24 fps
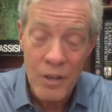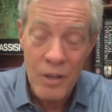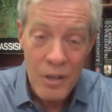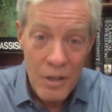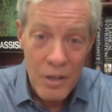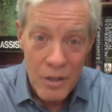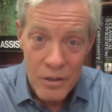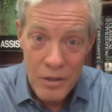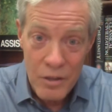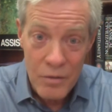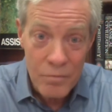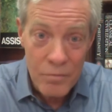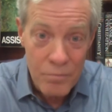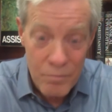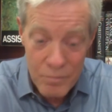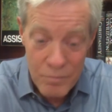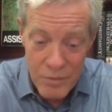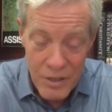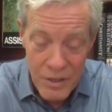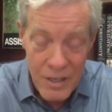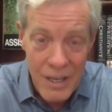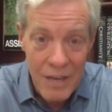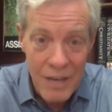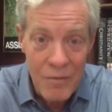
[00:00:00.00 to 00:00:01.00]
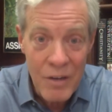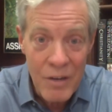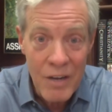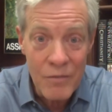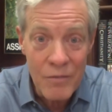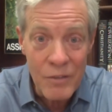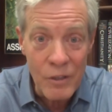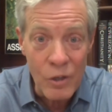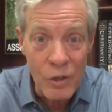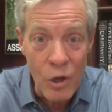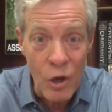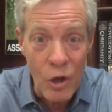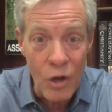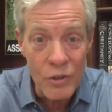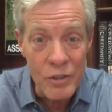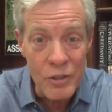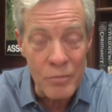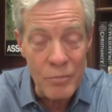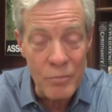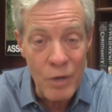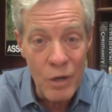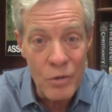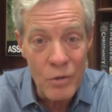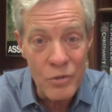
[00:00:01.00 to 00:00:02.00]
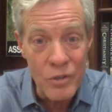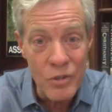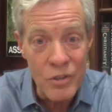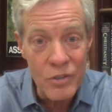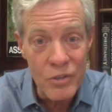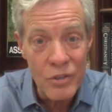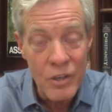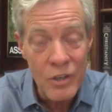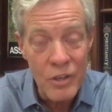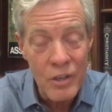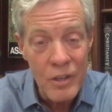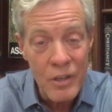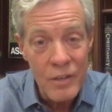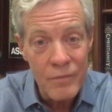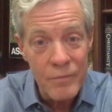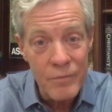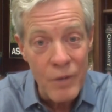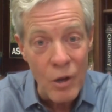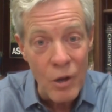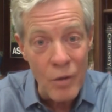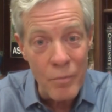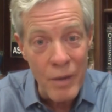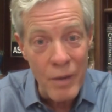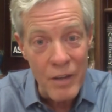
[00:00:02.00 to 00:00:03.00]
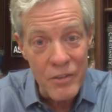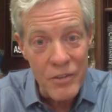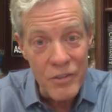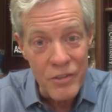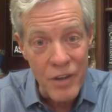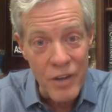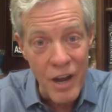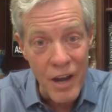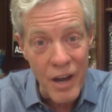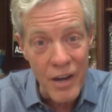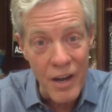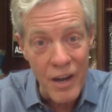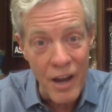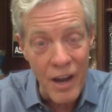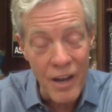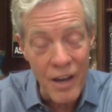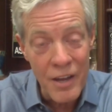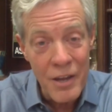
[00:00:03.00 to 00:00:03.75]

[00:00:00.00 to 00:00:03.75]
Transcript: the giving of the law to Moses on Mount Sinai.